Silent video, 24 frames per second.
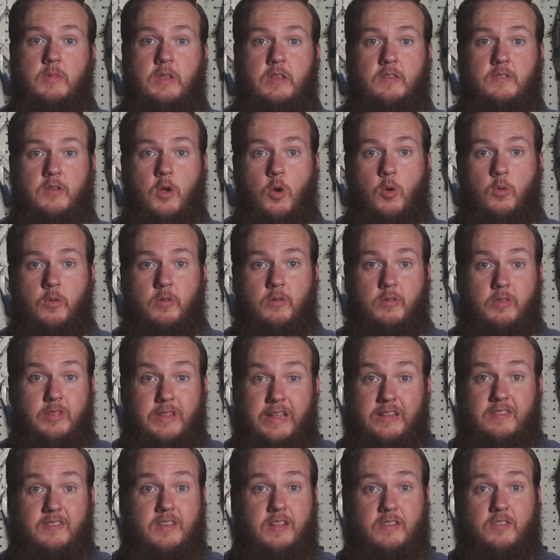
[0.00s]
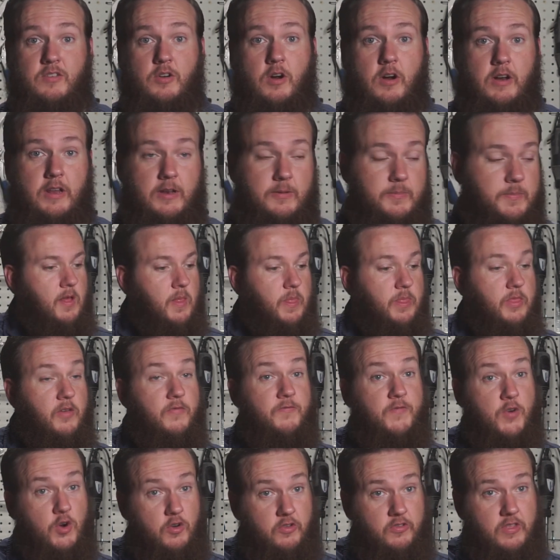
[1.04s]
So let's get started. The
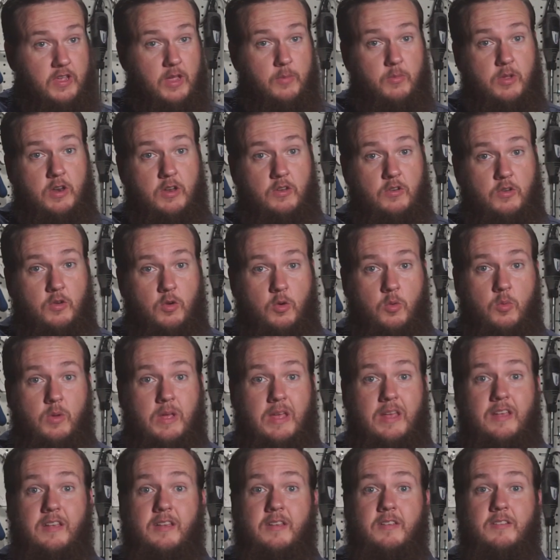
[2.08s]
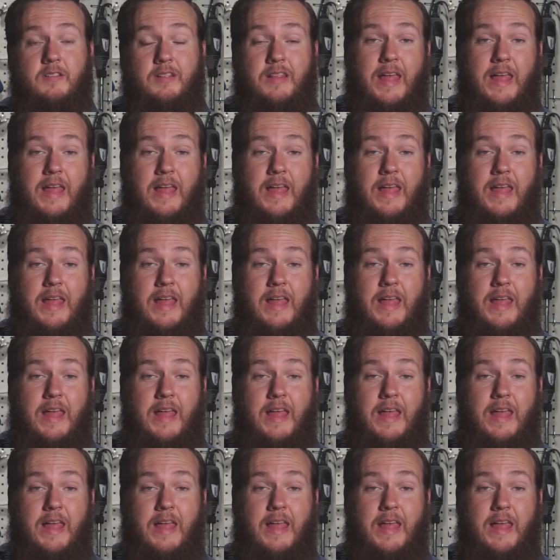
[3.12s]
first thing I'm gonna do is,